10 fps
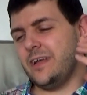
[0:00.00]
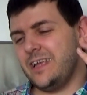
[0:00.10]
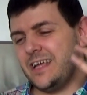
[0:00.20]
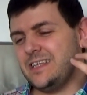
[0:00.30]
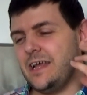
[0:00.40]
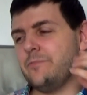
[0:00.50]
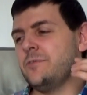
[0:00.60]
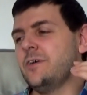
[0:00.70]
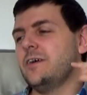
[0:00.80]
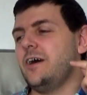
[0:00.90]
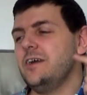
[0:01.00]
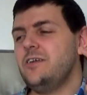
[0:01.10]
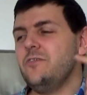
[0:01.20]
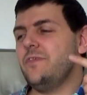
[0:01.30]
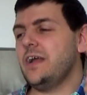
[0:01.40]
Except I
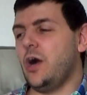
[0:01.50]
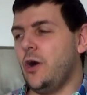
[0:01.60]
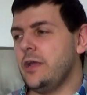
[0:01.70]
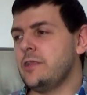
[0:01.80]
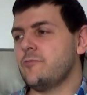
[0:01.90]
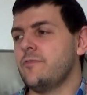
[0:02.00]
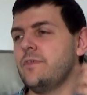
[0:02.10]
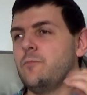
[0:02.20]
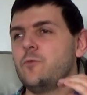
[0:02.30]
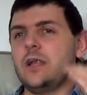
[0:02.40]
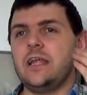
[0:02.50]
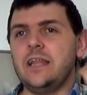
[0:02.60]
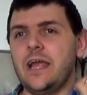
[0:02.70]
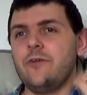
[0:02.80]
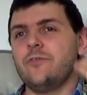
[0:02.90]
don't think either of them really
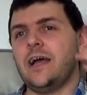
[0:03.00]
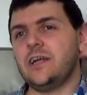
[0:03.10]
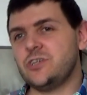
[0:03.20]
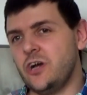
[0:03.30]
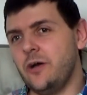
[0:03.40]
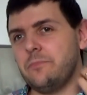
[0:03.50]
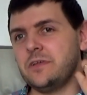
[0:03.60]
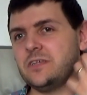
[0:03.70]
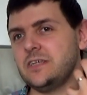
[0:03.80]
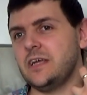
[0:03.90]
nail that sharpness as